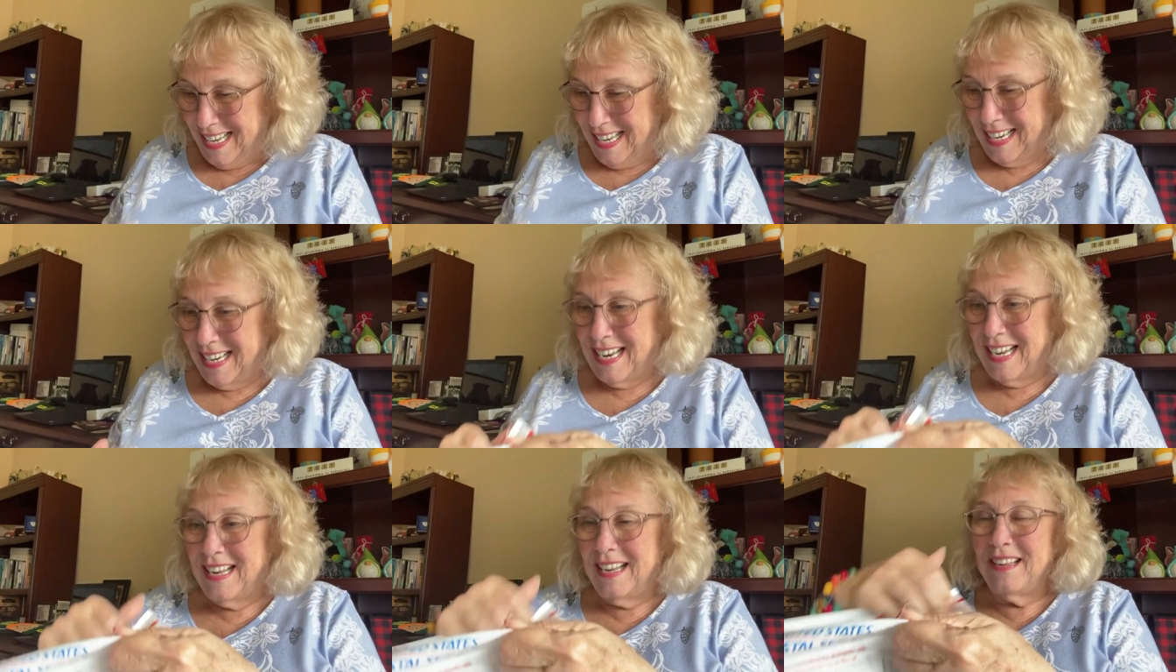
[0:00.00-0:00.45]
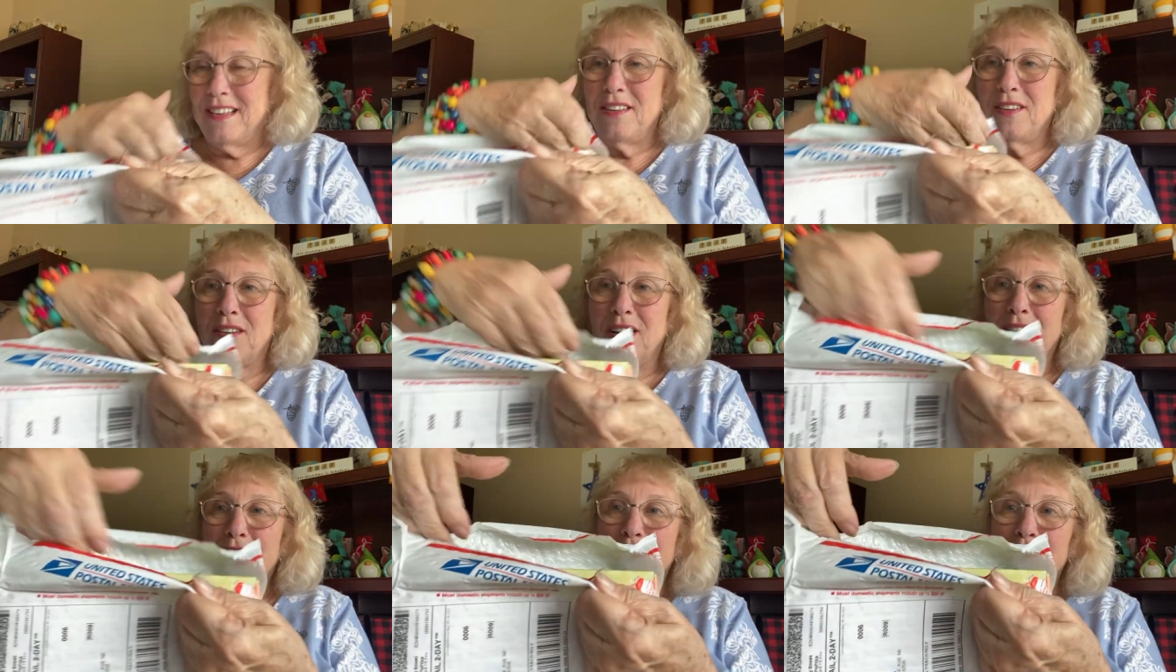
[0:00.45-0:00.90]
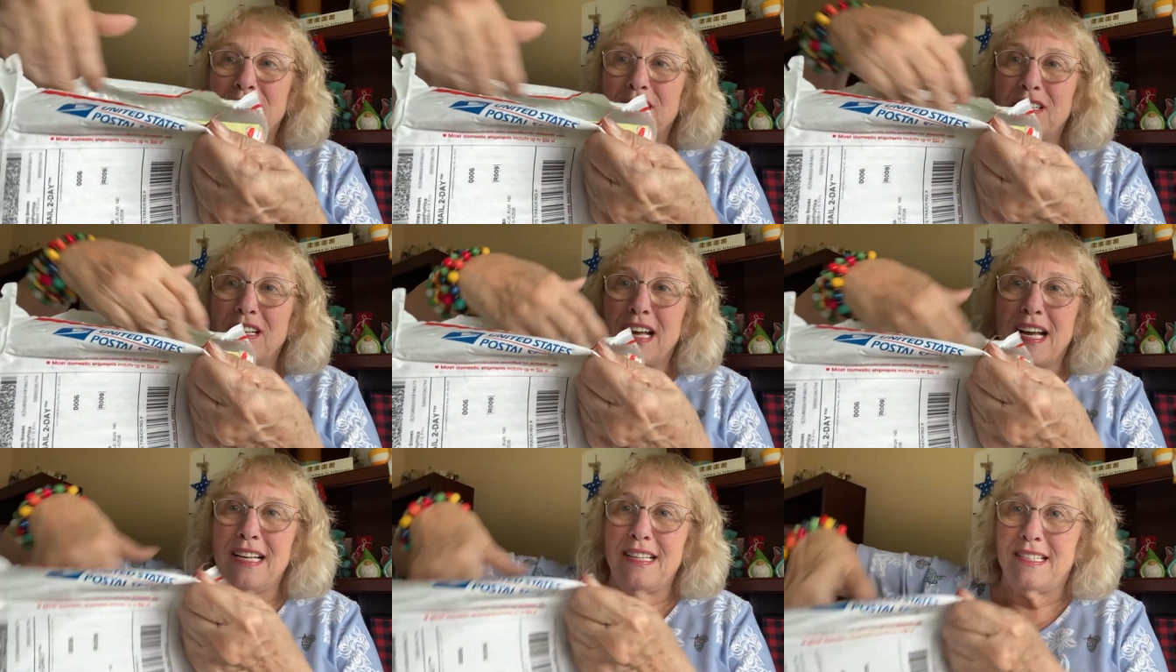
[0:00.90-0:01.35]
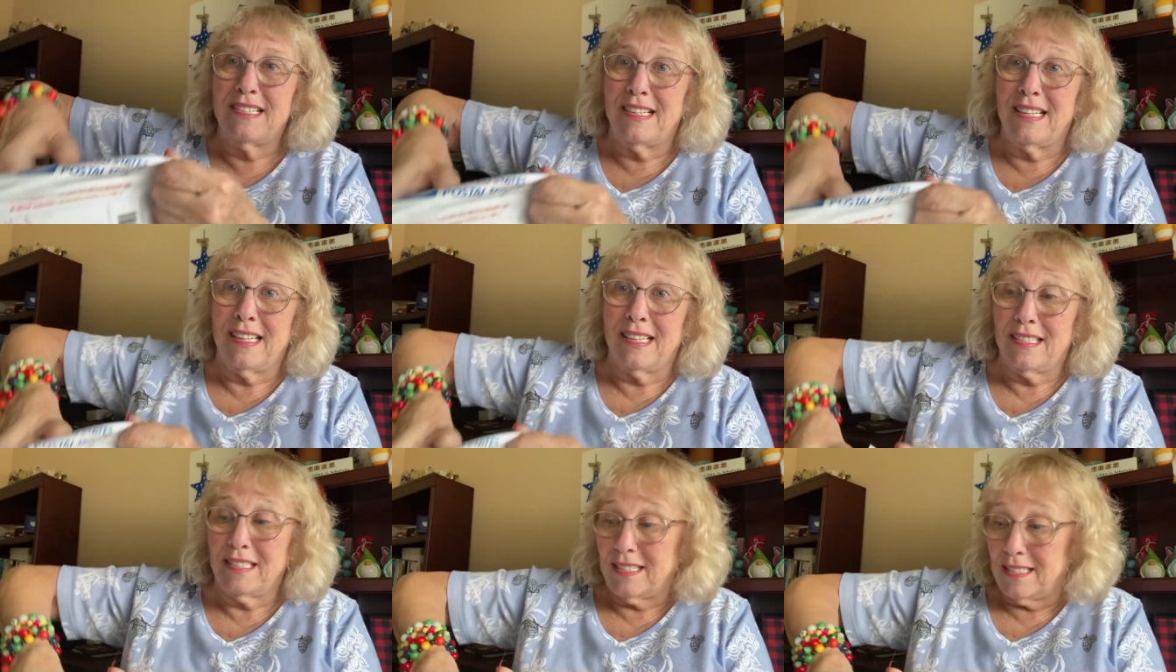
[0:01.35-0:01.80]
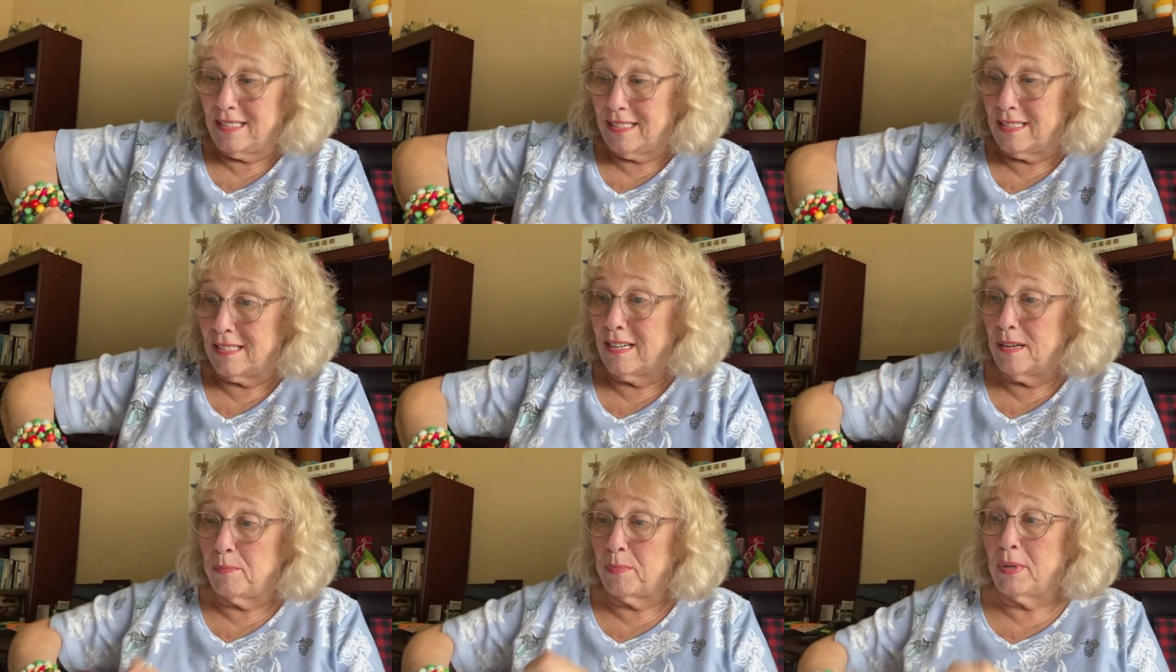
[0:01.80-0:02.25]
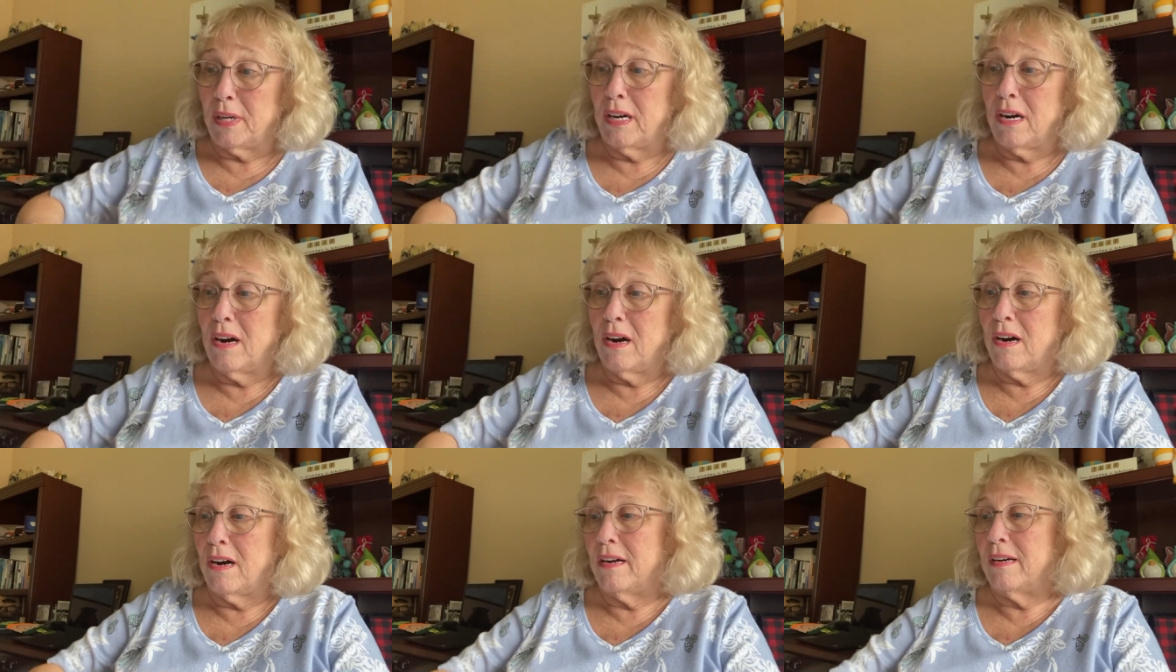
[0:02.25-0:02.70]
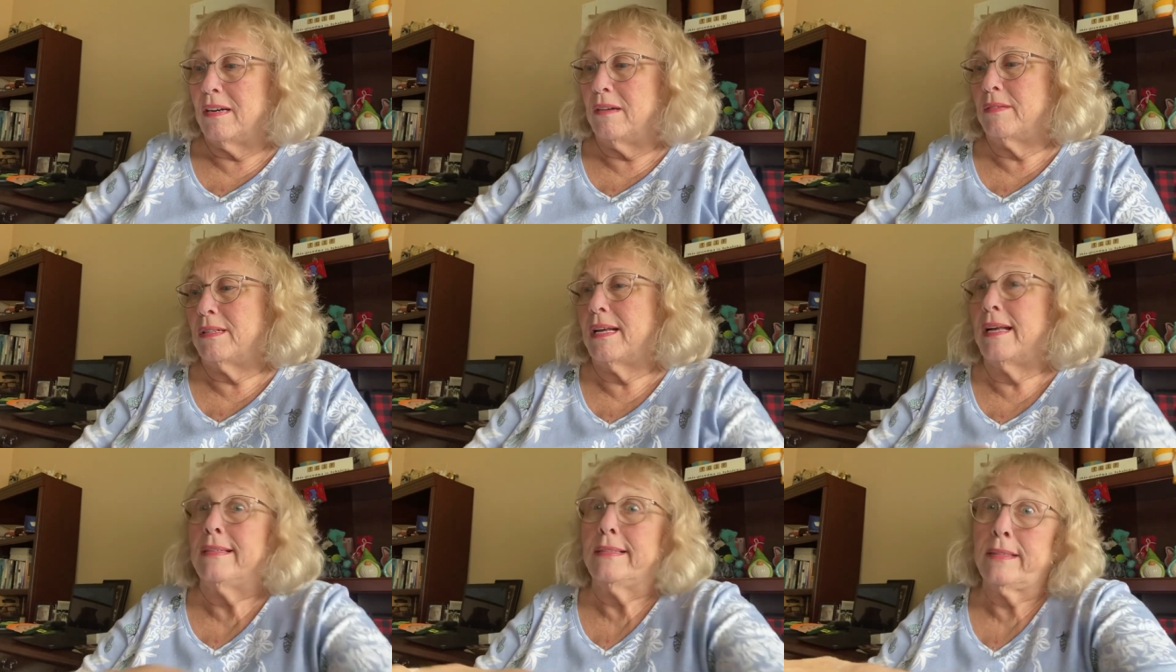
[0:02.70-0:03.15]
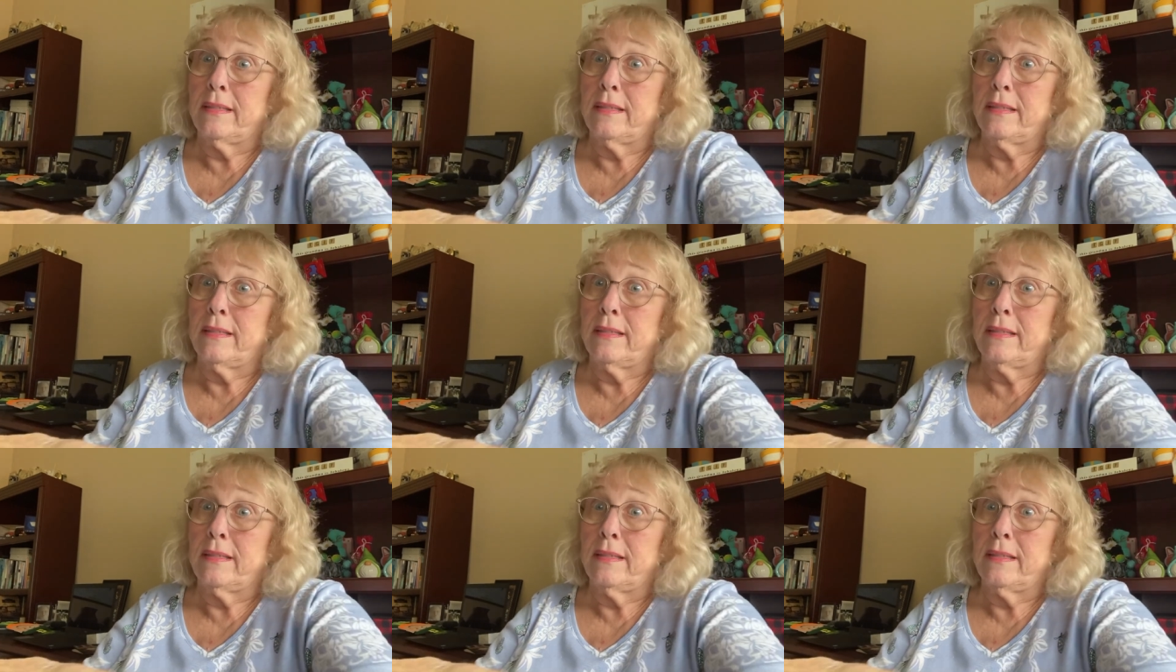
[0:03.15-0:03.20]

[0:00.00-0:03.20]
I, you know, I just sliced this because it's on pretty hard and it takes